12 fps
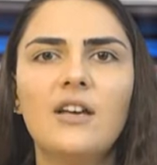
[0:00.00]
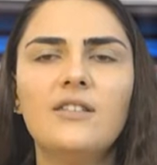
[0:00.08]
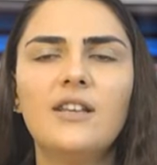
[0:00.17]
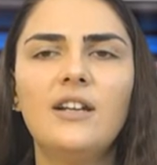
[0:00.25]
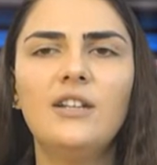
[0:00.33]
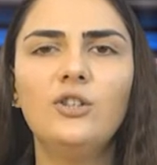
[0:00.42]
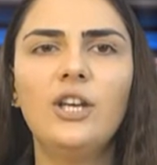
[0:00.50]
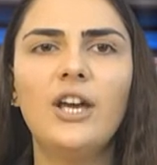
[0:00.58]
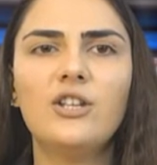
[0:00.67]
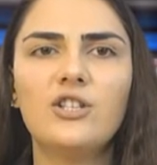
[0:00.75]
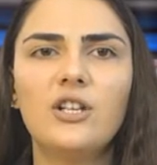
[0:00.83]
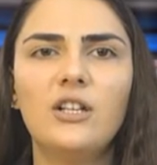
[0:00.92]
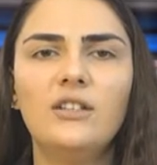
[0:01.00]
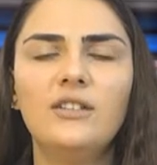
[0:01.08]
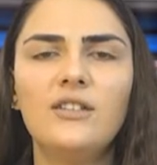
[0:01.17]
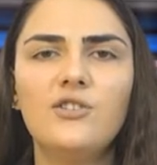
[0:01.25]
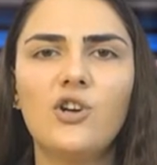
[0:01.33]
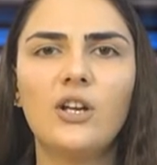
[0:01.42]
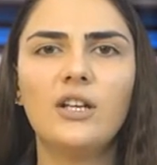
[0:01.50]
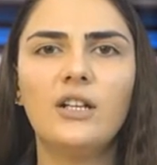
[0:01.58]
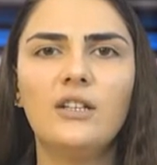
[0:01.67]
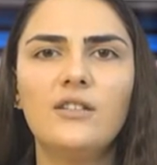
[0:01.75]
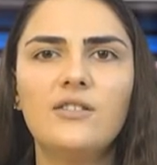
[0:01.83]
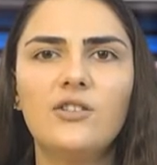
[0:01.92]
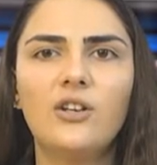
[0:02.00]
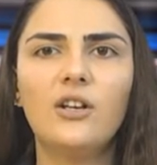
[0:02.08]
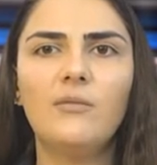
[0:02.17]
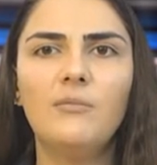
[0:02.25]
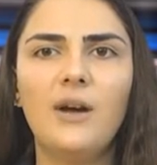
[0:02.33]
is an educational and historical Instagram